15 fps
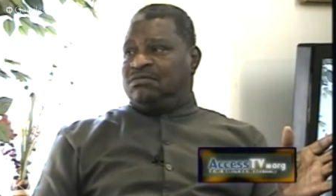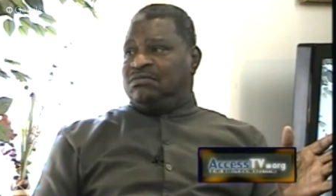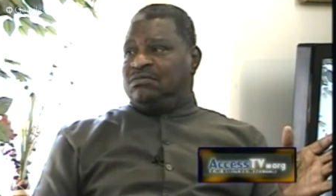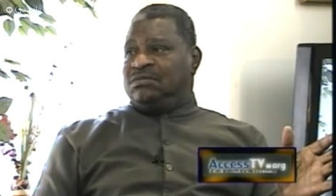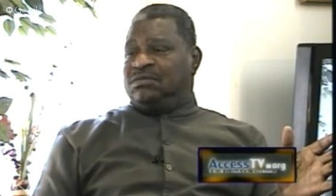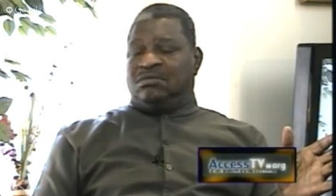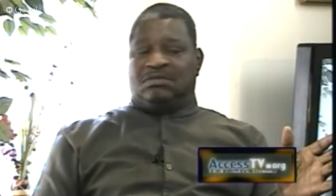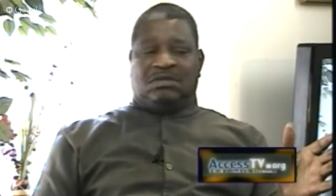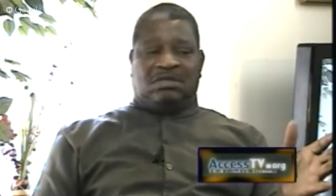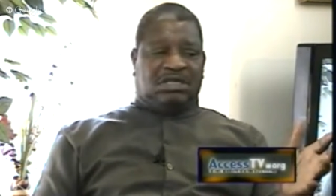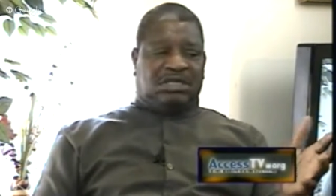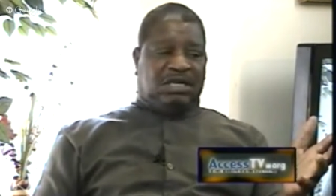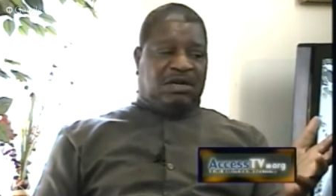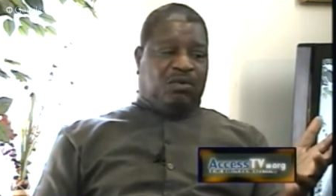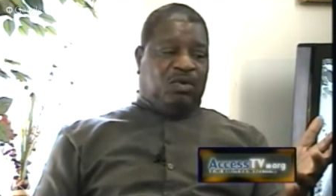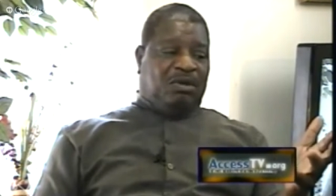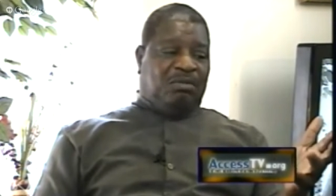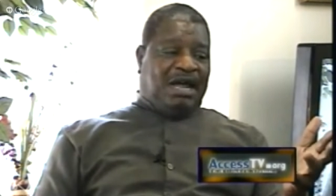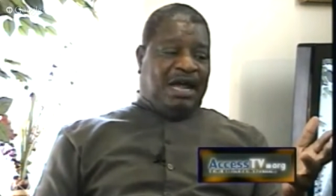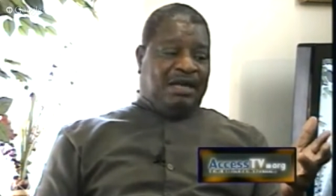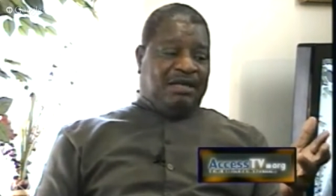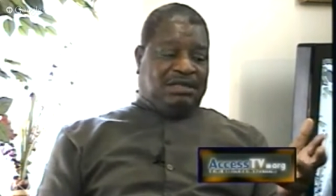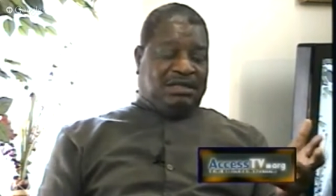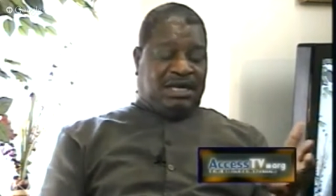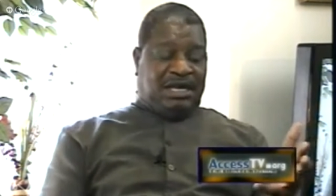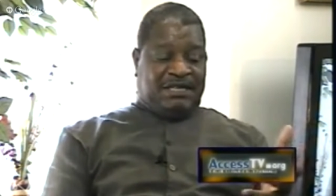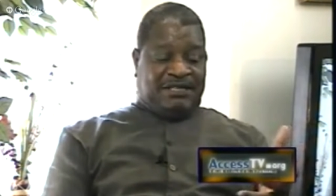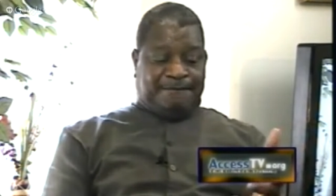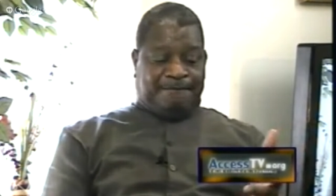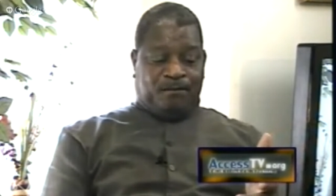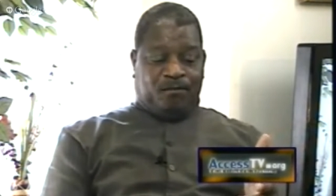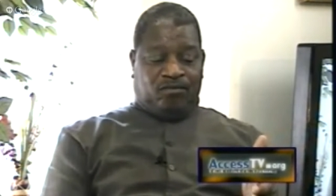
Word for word: Mm -hmm. Sidney Willhelm says,